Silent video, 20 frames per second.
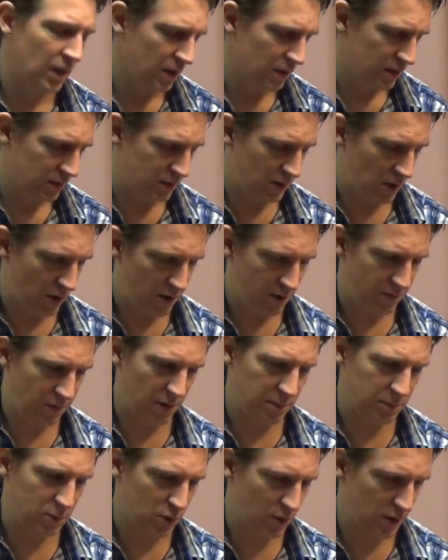So if
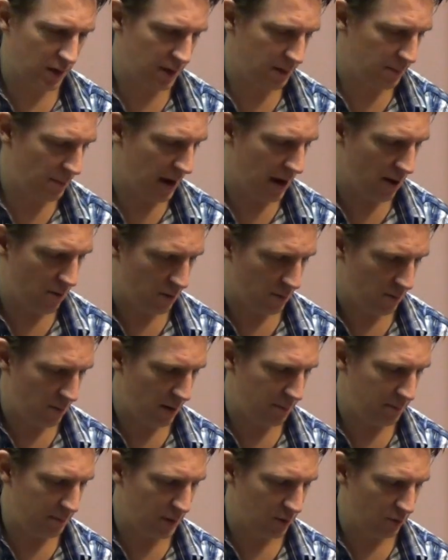I'm talking about what
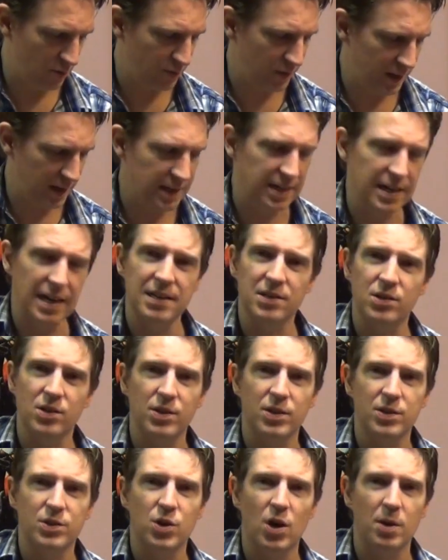my middle finger does
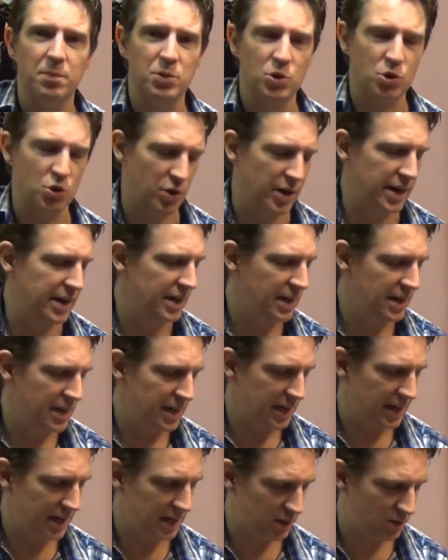on the top string,
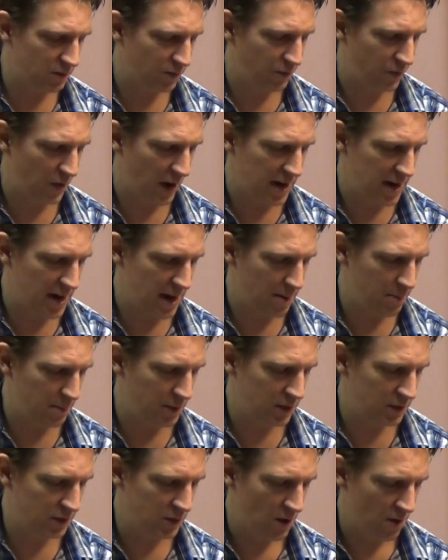it is fret
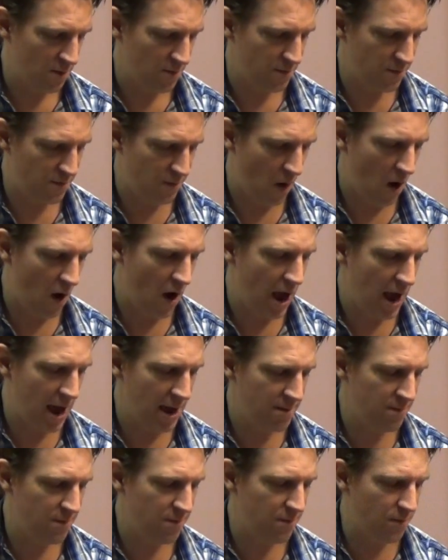numbers
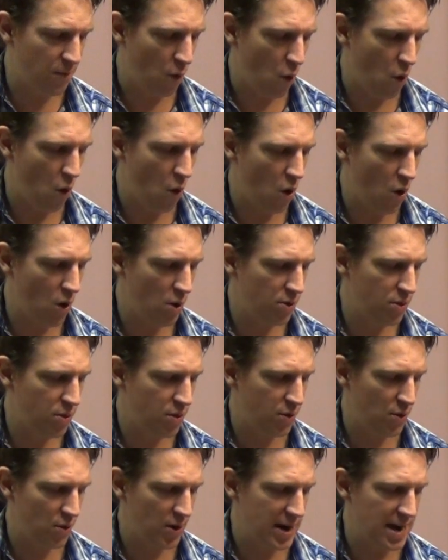5, 4,
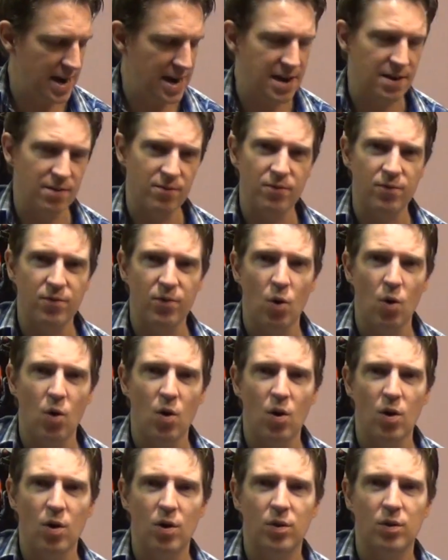3,
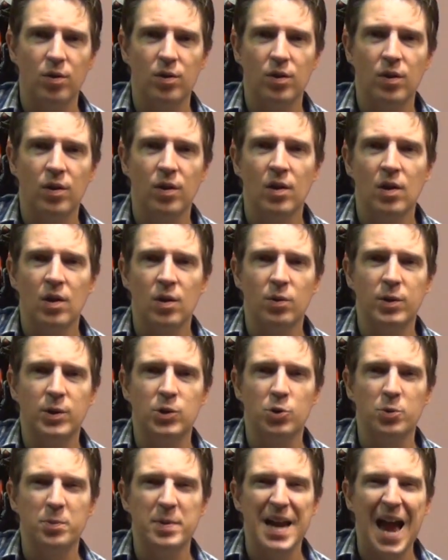4,
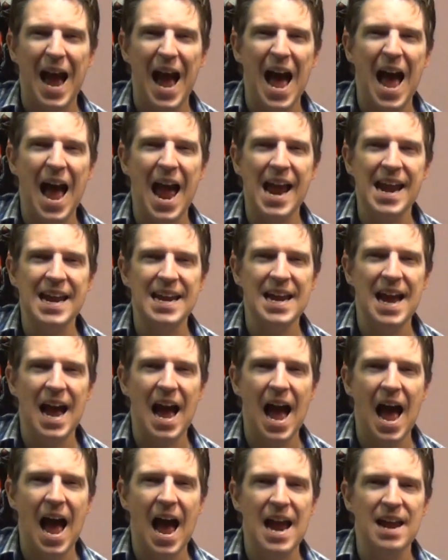which would be A,
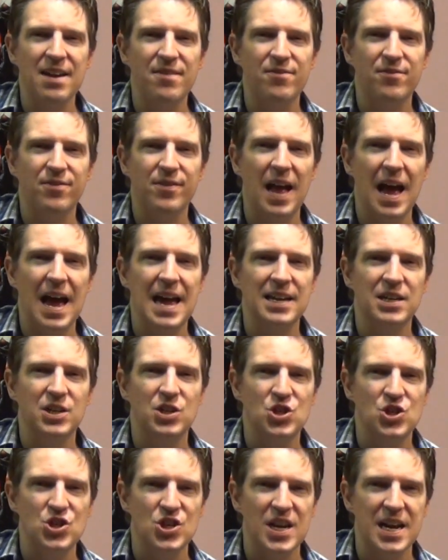A flat,
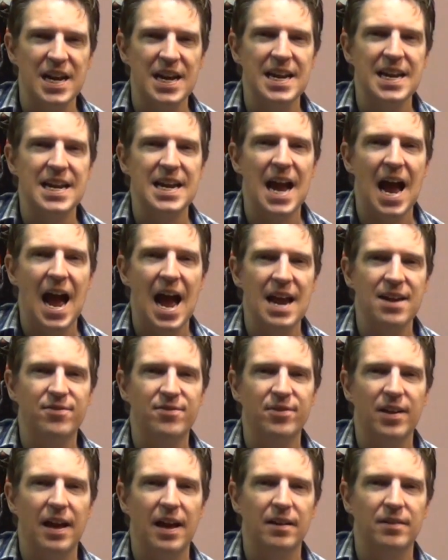G, A
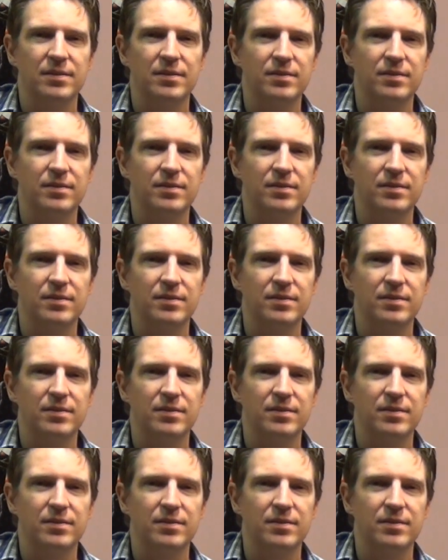flat.